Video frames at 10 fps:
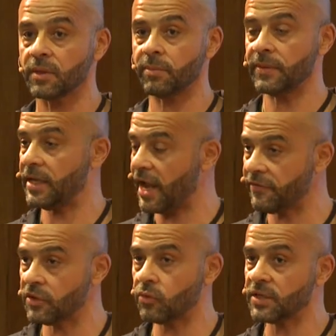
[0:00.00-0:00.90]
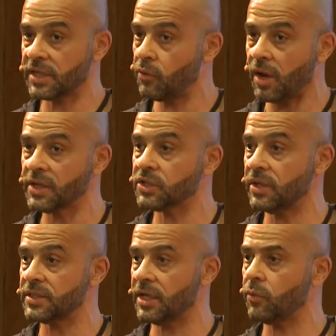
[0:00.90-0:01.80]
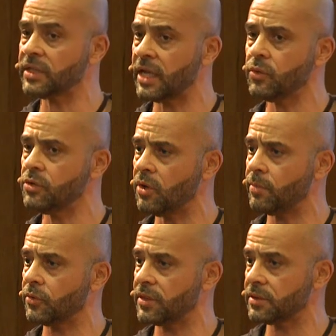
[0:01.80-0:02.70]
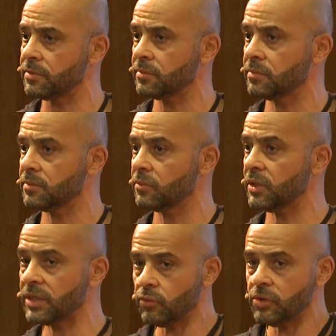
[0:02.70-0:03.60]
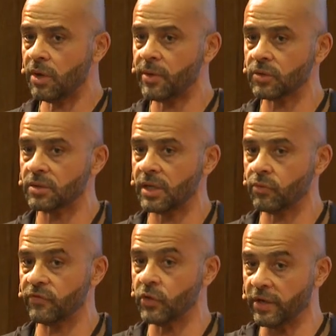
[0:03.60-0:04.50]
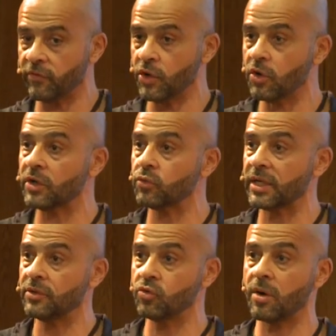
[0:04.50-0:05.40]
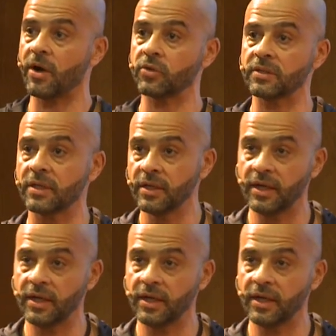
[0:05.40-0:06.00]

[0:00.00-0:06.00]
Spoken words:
But then afterwards, I will ask you and say, what can we do about it? What can we do about it? And if we know what we can do about it,